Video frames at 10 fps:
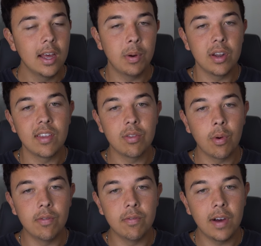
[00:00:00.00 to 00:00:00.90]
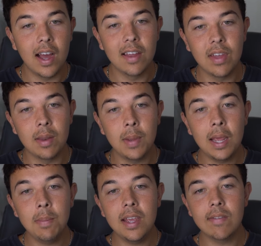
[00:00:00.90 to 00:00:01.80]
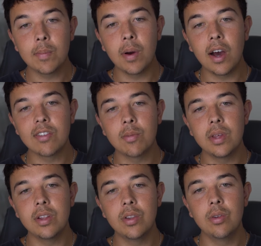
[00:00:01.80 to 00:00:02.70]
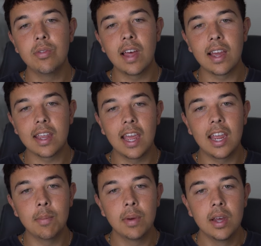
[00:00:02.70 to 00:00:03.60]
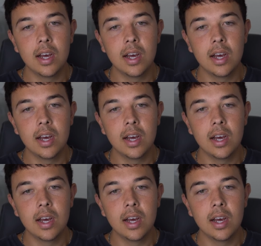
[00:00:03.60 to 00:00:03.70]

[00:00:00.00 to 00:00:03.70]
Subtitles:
put us at 12-5, and maybe even possibly lose that game